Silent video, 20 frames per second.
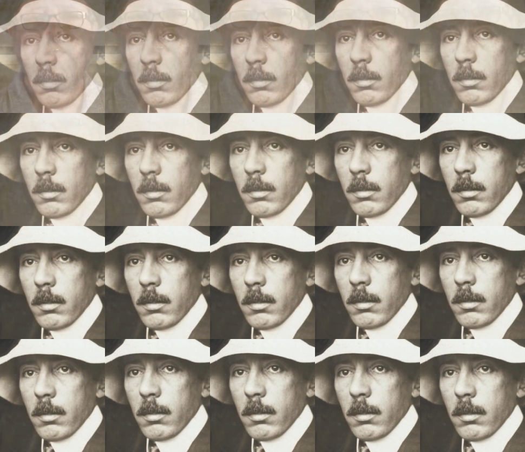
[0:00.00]
He
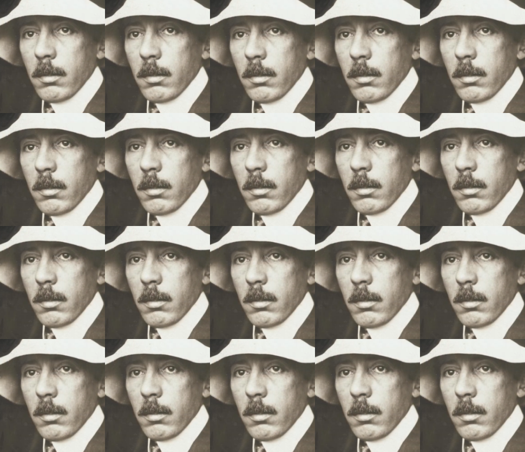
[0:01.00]
traveled between several
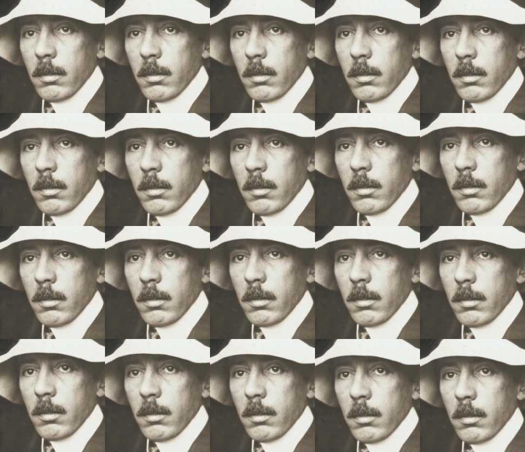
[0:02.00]
homes in Europe and
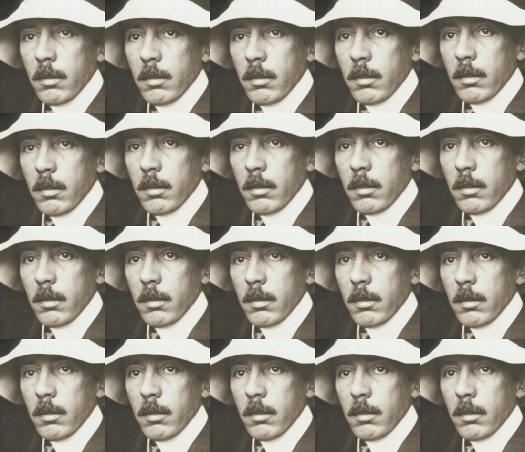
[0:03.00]
Brazil and spent his
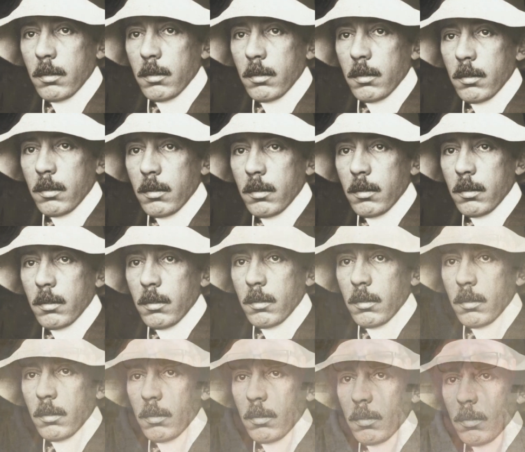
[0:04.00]
days raising
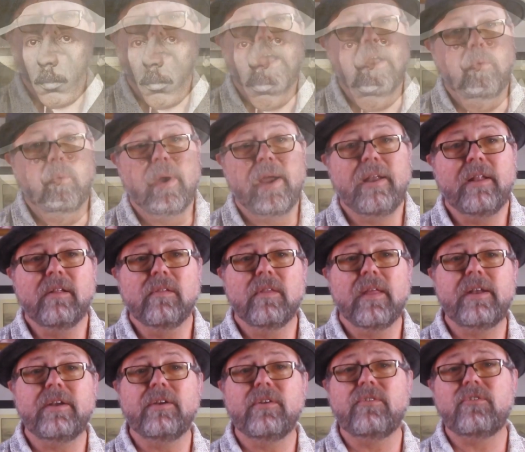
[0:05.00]
orchids and writing
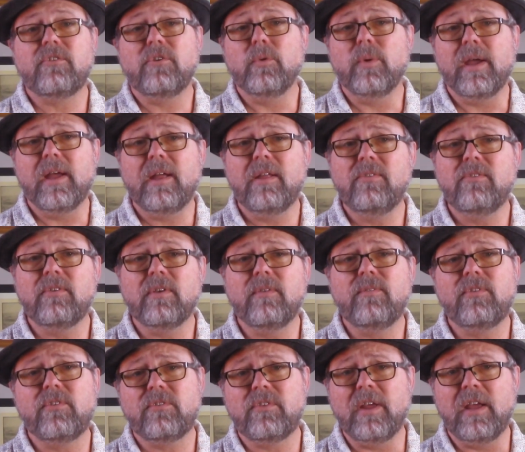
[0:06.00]
letters to heads
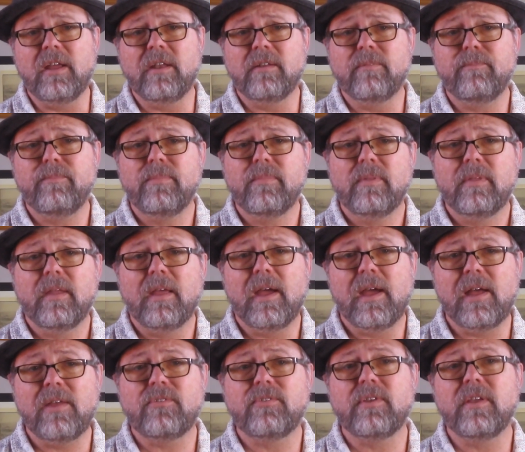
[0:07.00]
of state,
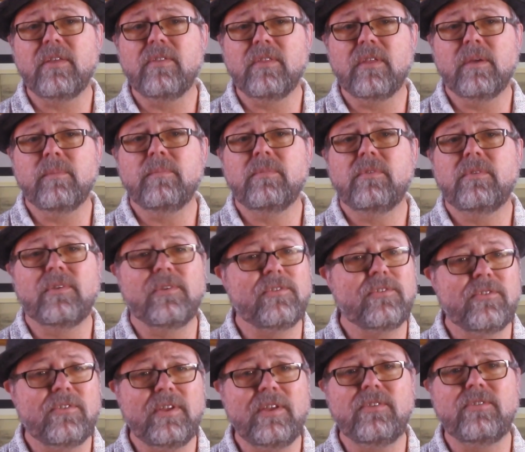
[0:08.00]
asking them to
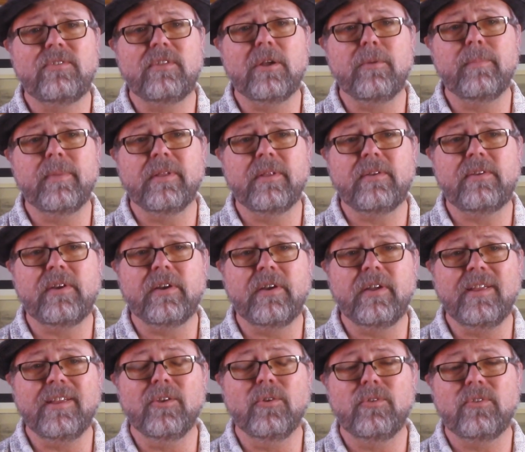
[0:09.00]
cease their
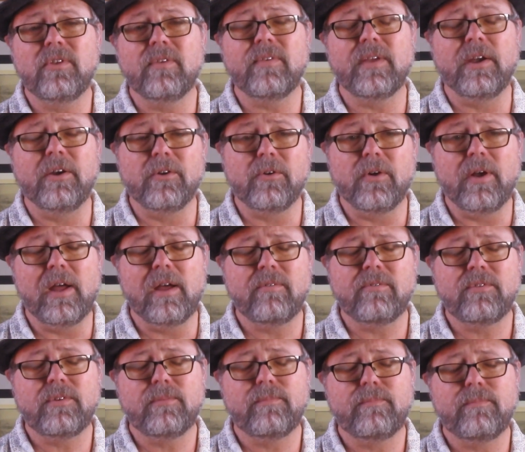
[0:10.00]
military use of
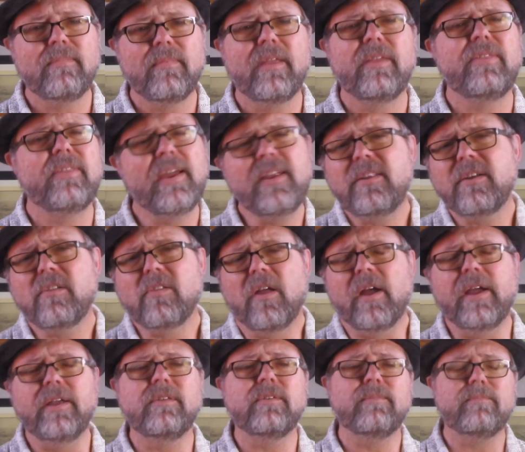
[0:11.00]
aircraft. They
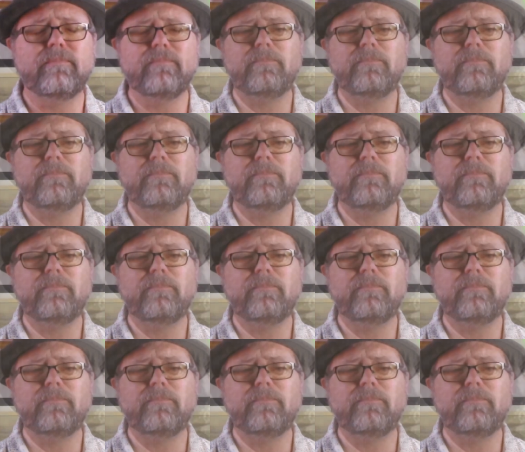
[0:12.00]
declined.